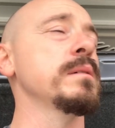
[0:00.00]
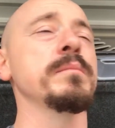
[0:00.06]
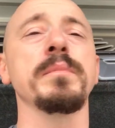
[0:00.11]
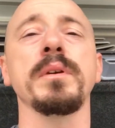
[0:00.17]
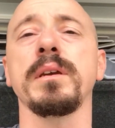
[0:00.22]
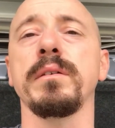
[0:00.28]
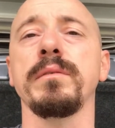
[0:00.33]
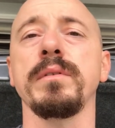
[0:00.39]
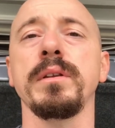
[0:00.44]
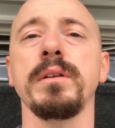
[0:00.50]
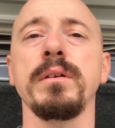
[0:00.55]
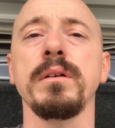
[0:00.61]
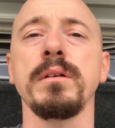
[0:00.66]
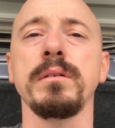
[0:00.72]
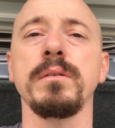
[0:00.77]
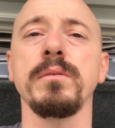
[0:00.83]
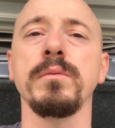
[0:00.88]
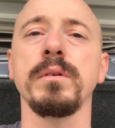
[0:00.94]
make a video.
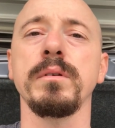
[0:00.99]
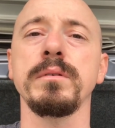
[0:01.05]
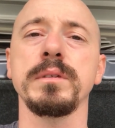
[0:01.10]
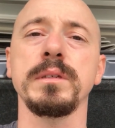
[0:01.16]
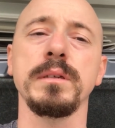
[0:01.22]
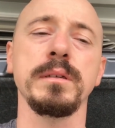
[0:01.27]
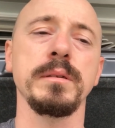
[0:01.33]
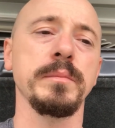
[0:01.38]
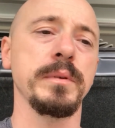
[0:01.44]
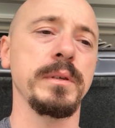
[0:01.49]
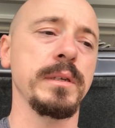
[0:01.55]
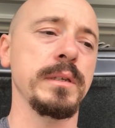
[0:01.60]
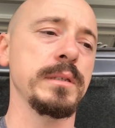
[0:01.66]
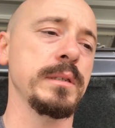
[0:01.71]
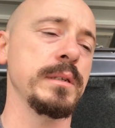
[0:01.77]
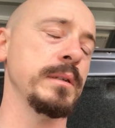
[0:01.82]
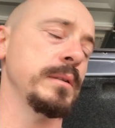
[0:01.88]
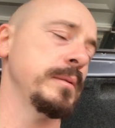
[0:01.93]
I don't know, whatever is gonna be
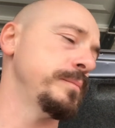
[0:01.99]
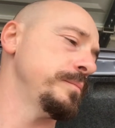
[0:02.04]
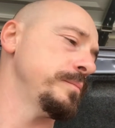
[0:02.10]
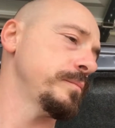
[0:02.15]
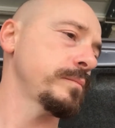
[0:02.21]
easier.